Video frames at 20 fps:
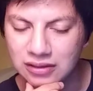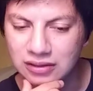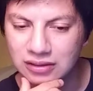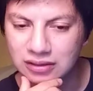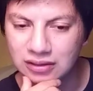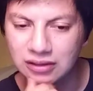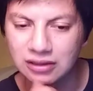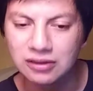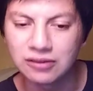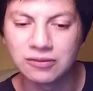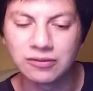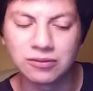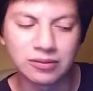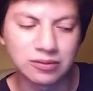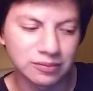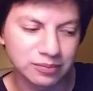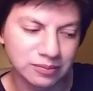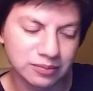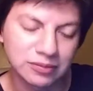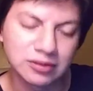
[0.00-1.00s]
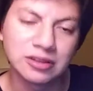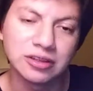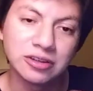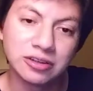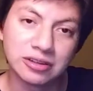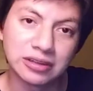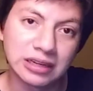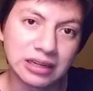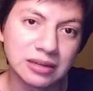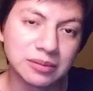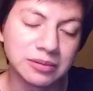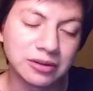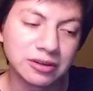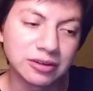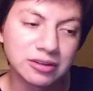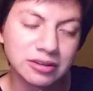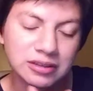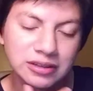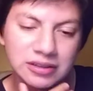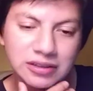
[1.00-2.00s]
love your neighbor,
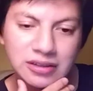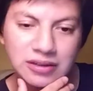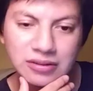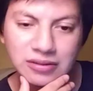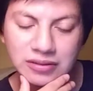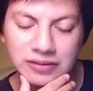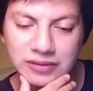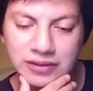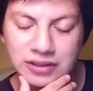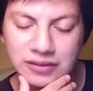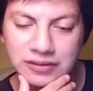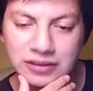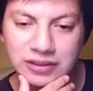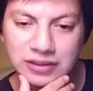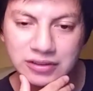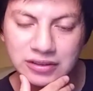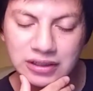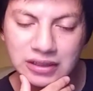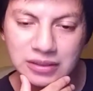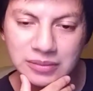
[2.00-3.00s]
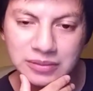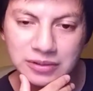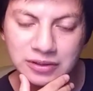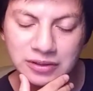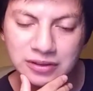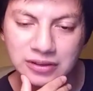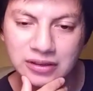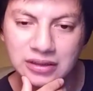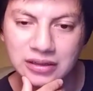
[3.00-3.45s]
of loving your neighbor.